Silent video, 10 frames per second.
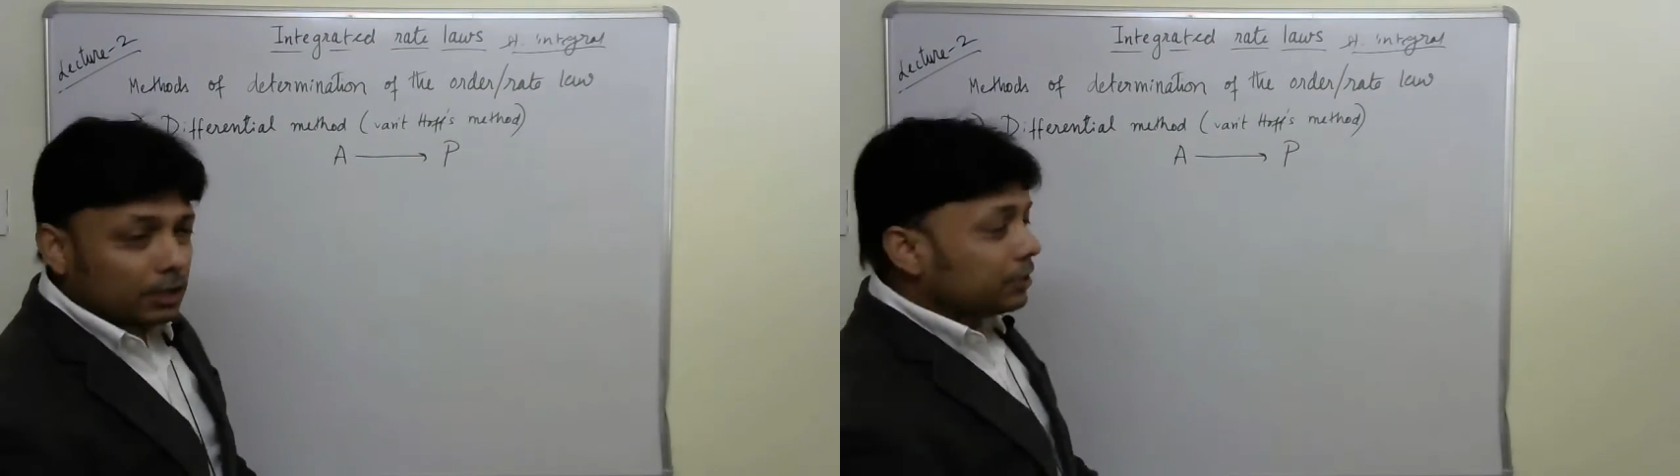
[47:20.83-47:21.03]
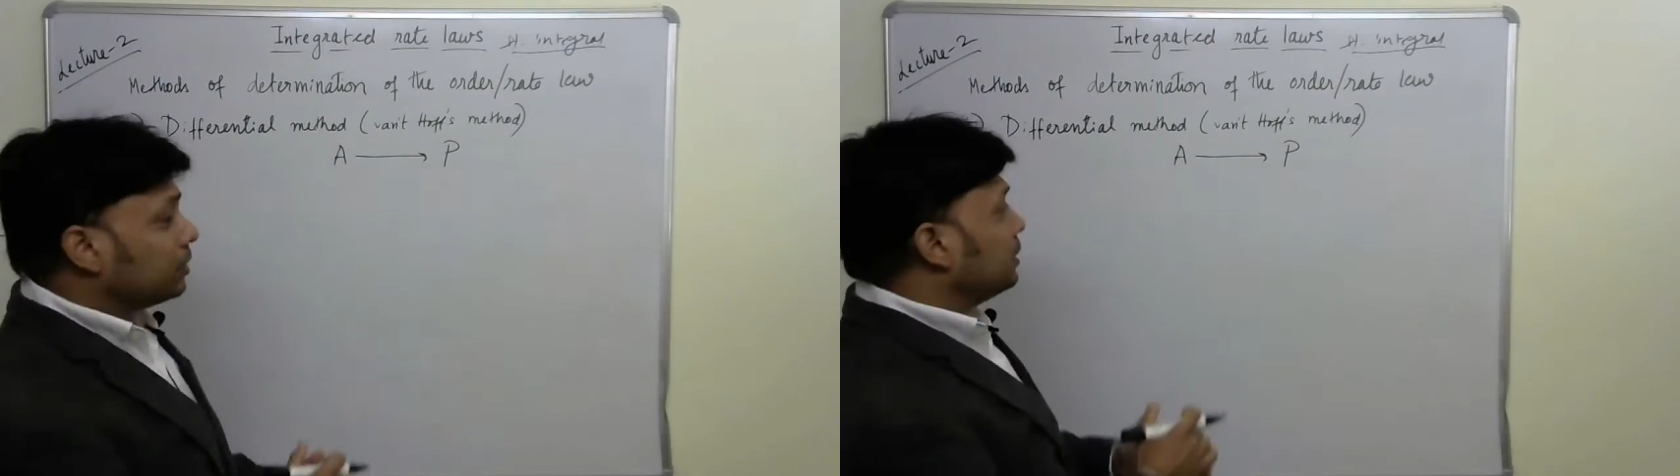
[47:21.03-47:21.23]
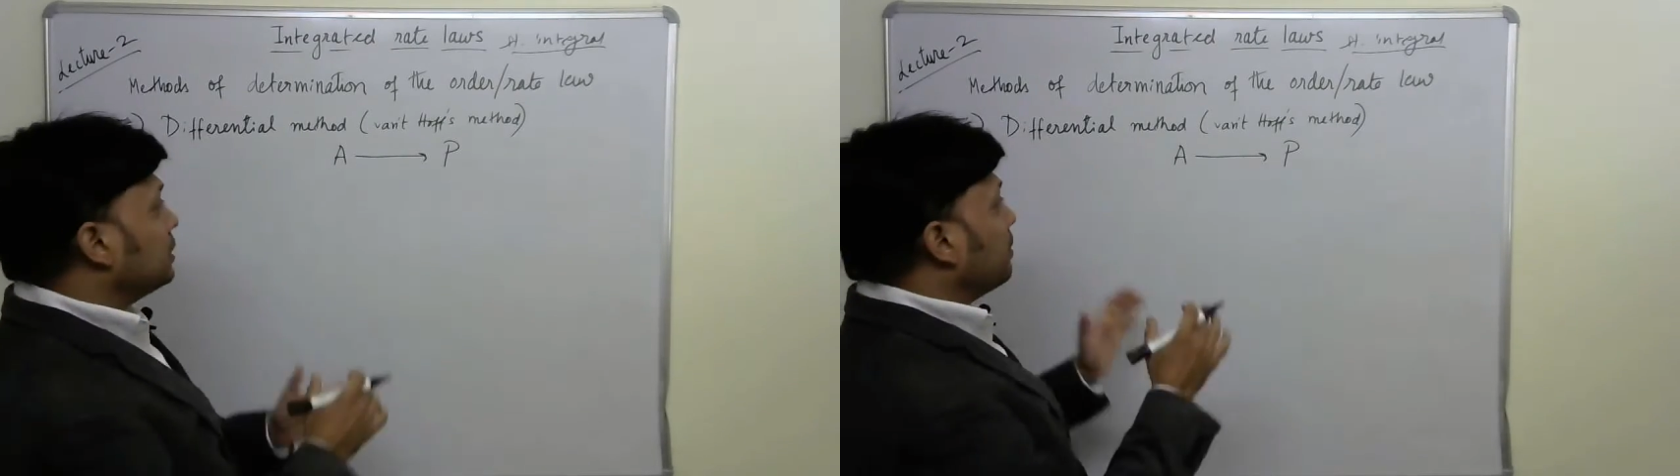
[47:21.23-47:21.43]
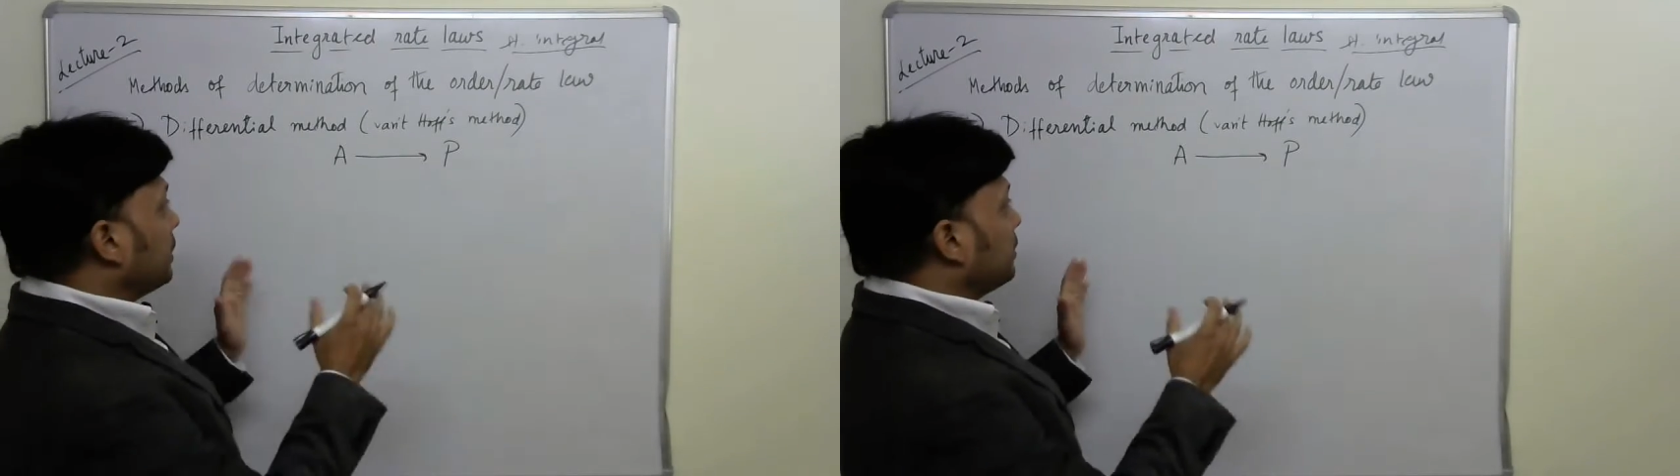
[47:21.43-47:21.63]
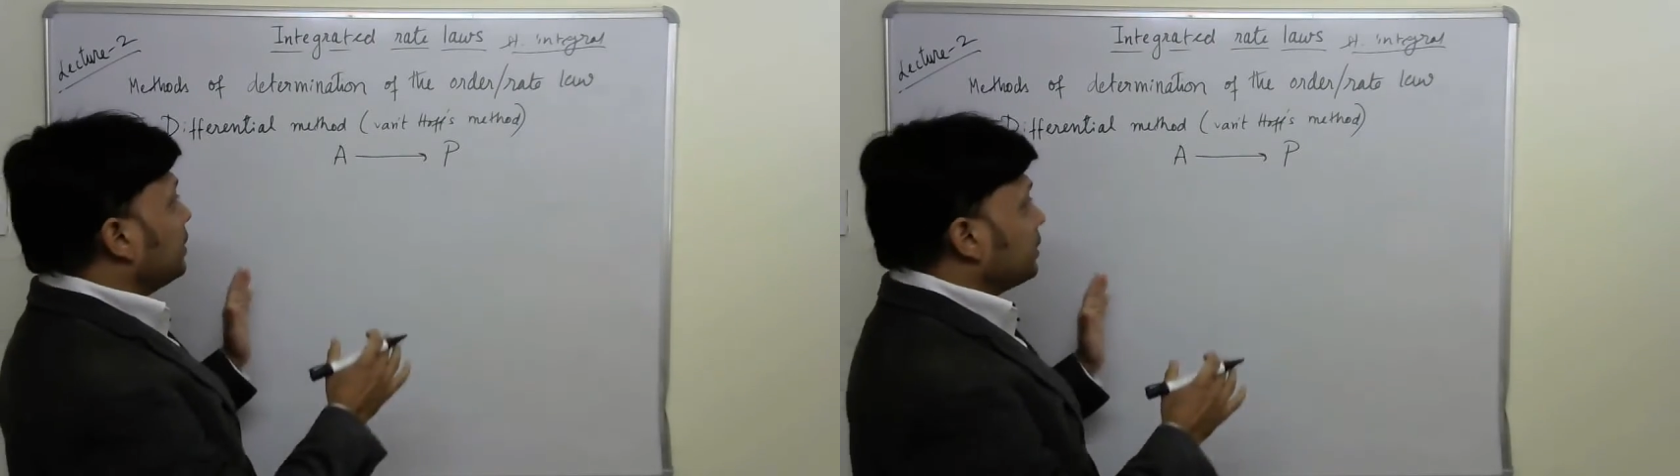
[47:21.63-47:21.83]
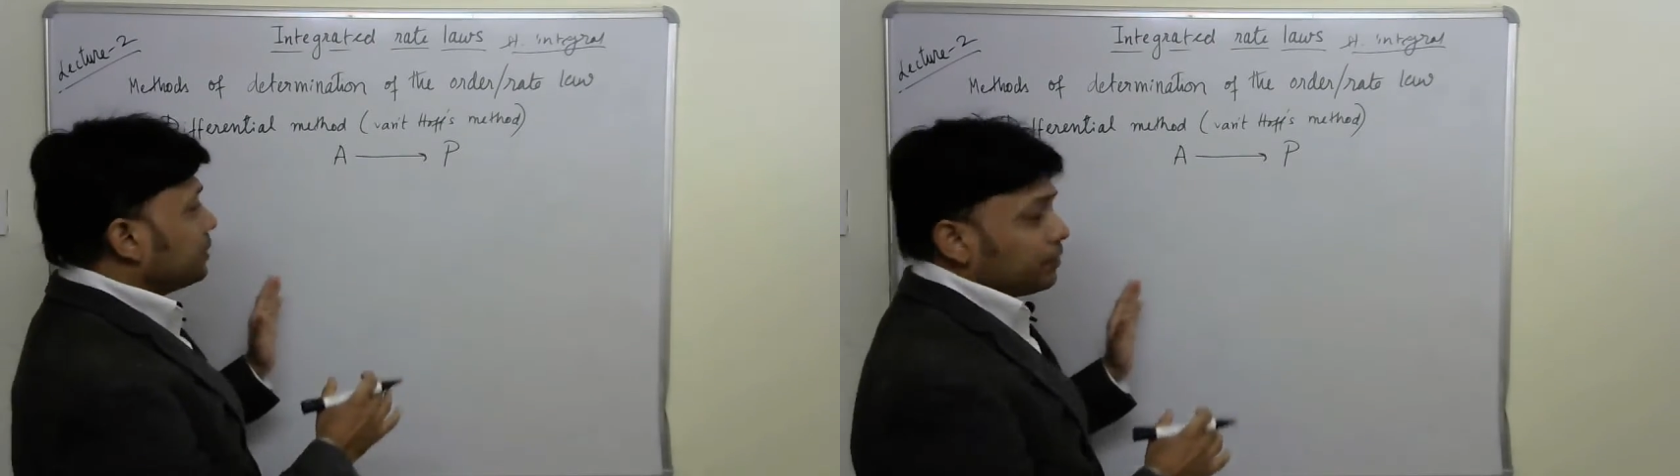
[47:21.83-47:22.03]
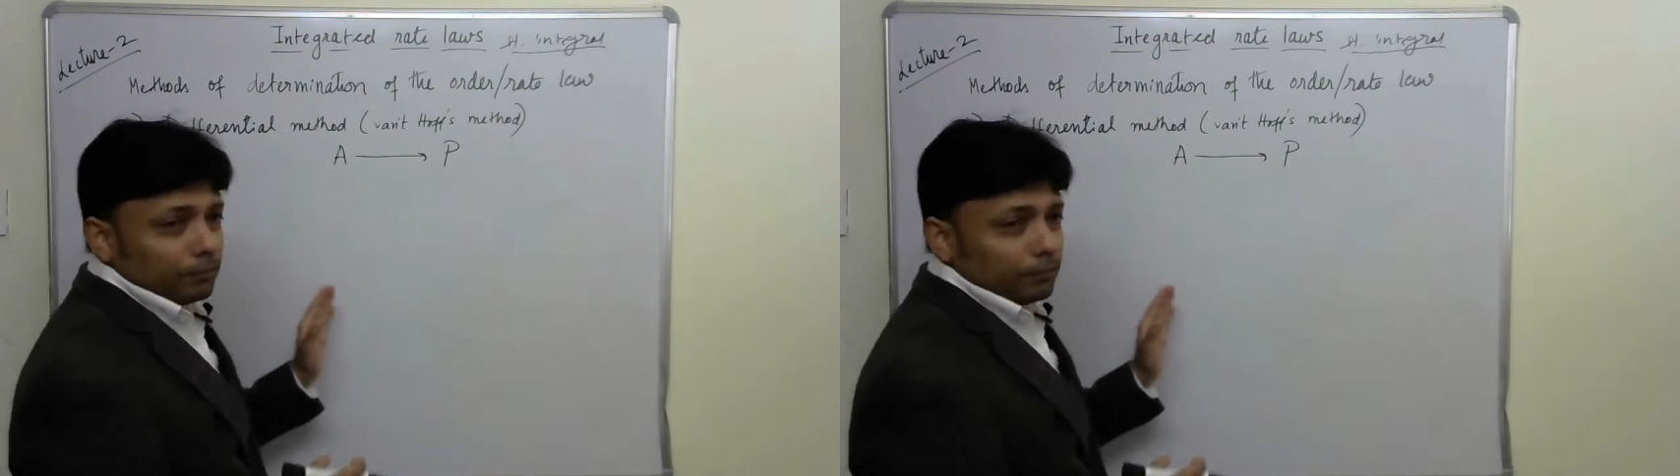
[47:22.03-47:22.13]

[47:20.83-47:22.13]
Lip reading: So this method is